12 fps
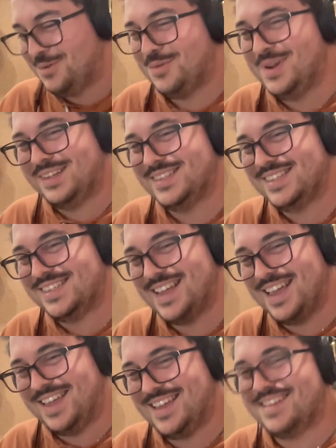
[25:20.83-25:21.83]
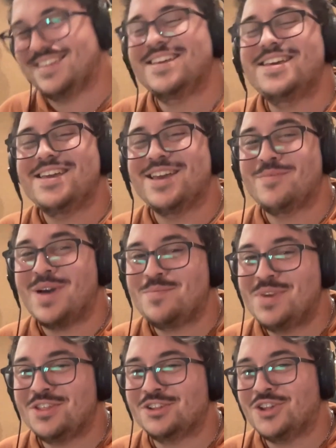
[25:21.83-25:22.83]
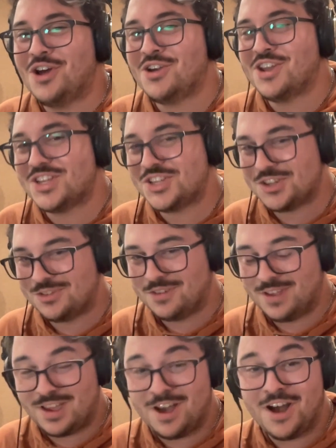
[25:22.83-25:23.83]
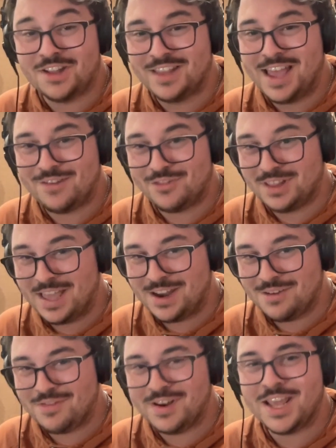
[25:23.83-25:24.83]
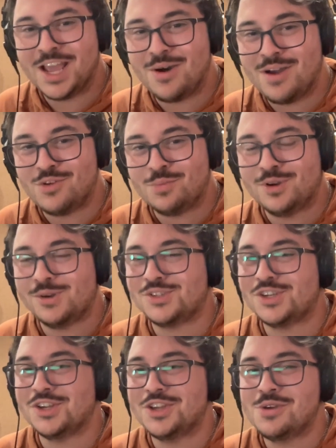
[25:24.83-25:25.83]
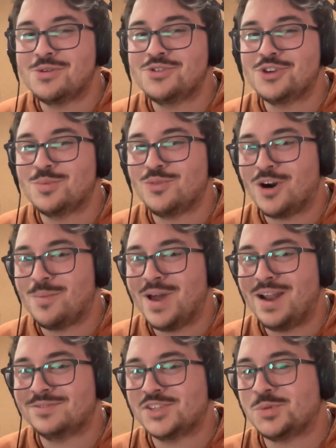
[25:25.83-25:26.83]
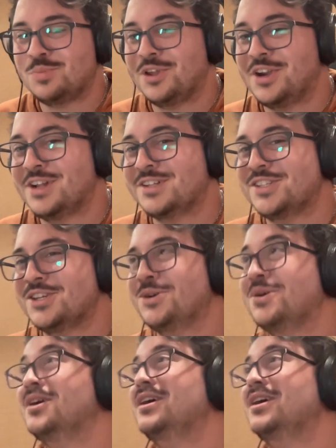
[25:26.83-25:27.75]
we'll see. It might be the longest conlang related video ever posted to YouTube, or I might have to split it in two.